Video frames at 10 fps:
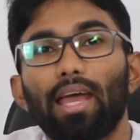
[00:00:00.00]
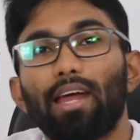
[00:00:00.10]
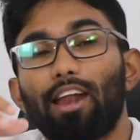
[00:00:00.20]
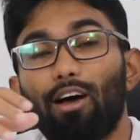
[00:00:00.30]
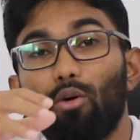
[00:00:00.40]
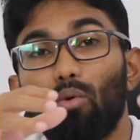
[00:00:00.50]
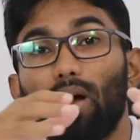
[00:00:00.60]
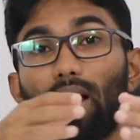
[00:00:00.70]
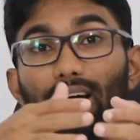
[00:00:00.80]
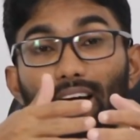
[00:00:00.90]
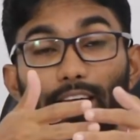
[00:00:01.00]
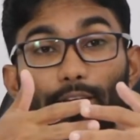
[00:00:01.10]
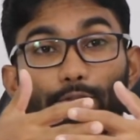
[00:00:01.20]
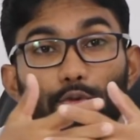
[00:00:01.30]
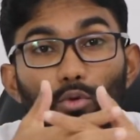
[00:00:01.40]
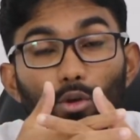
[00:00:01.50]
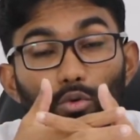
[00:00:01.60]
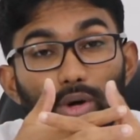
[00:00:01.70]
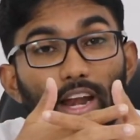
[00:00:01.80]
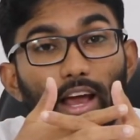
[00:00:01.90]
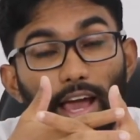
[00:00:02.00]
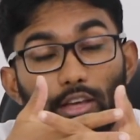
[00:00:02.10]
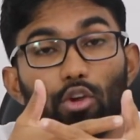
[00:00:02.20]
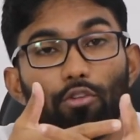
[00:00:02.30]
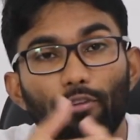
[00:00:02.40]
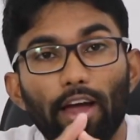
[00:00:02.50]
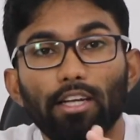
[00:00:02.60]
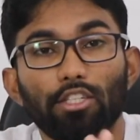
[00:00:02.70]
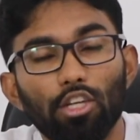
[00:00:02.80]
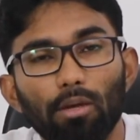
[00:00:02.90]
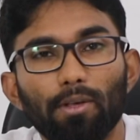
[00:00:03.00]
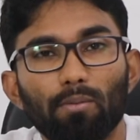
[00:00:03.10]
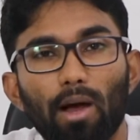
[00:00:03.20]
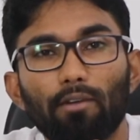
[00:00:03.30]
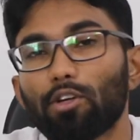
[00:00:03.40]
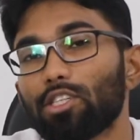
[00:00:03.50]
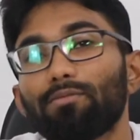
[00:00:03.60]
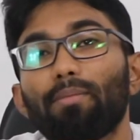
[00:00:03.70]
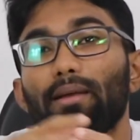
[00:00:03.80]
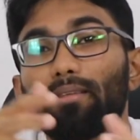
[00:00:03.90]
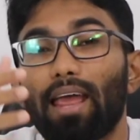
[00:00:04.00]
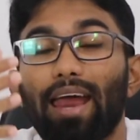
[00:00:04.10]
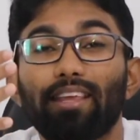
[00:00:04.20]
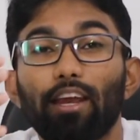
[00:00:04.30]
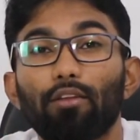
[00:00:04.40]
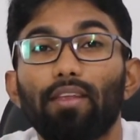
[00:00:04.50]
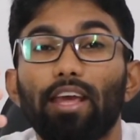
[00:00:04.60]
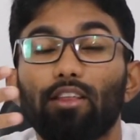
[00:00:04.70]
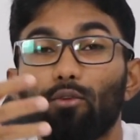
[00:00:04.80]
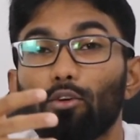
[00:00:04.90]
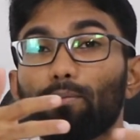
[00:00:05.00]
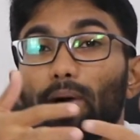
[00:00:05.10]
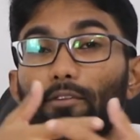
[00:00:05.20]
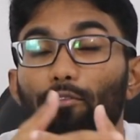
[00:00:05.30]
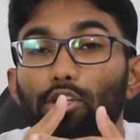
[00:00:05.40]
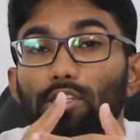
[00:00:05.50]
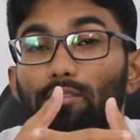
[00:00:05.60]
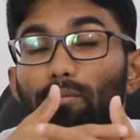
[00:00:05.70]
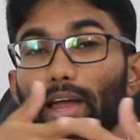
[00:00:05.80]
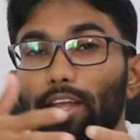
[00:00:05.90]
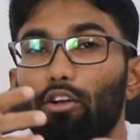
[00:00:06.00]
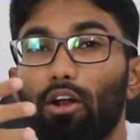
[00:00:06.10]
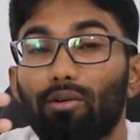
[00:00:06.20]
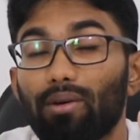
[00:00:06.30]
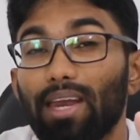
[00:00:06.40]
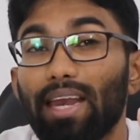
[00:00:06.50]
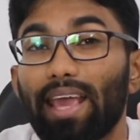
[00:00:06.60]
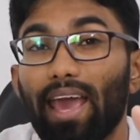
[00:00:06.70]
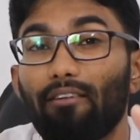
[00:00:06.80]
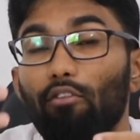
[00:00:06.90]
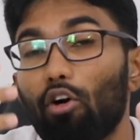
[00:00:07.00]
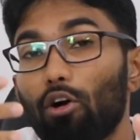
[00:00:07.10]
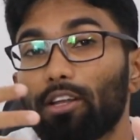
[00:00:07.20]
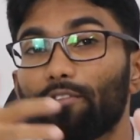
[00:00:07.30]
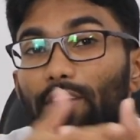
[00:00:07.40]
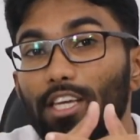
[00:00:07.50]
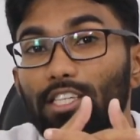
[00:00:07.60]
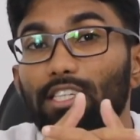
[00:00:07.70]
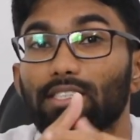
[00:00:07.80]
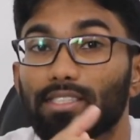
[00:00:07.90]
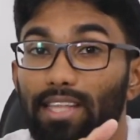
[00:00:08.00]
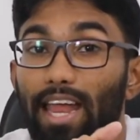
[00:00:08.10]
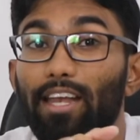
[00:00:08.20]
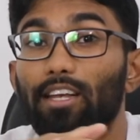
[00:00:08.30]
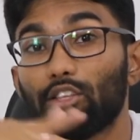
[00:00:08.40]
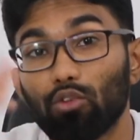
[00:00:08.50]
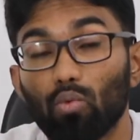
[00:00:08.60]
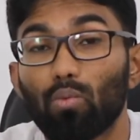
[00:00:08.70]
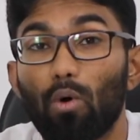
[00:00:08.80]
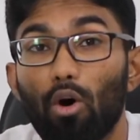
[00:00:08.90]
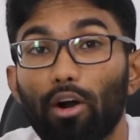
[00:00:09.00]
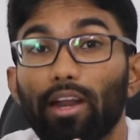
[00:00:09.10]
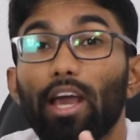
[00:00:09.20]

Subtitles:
Now, if you can actually find cheaper smartwatches, but at the end of the day, those smartwatches might not really have all the features that you want.